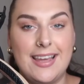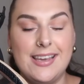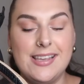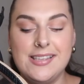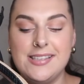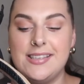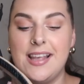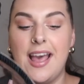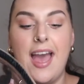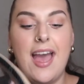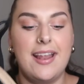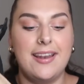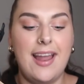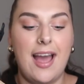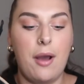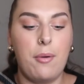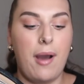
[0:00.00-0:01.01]
this.
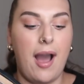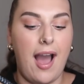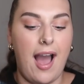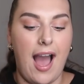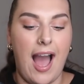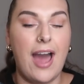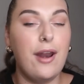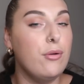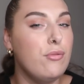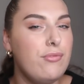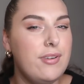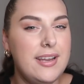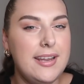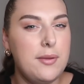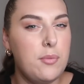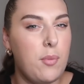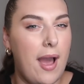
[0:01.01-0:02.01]
Now, I don't
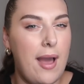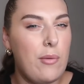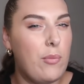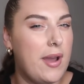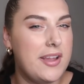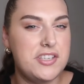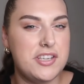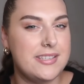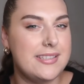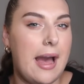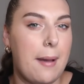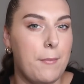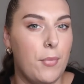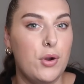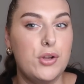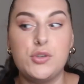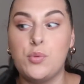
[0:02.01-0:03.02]
really wear wedges that
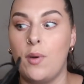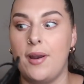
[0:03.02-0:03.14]
much.